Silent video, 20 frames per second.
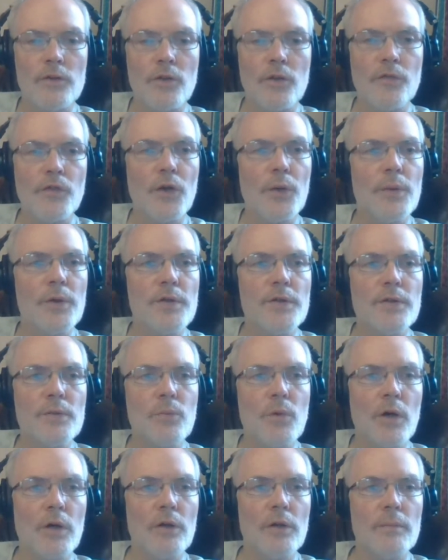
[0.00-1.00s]
Two
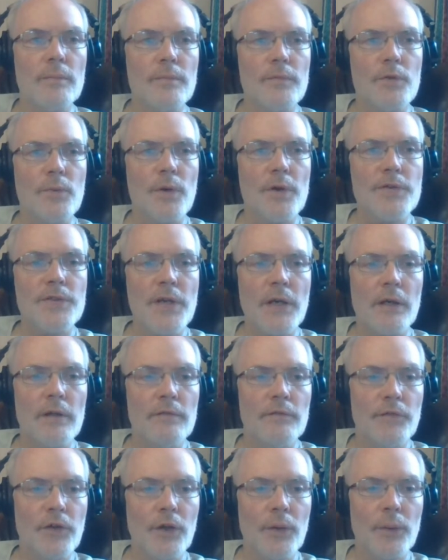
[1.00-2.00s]
viewers, welcome to our
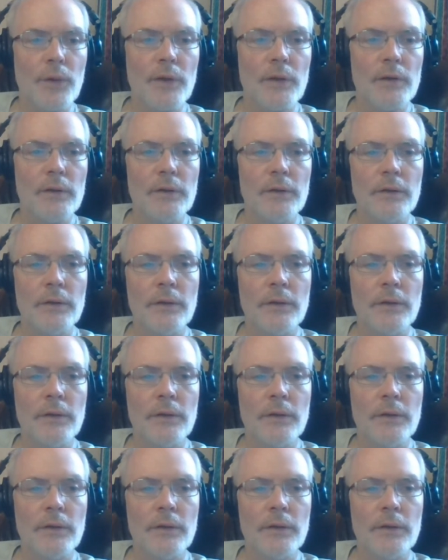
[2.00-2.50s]
second viewer.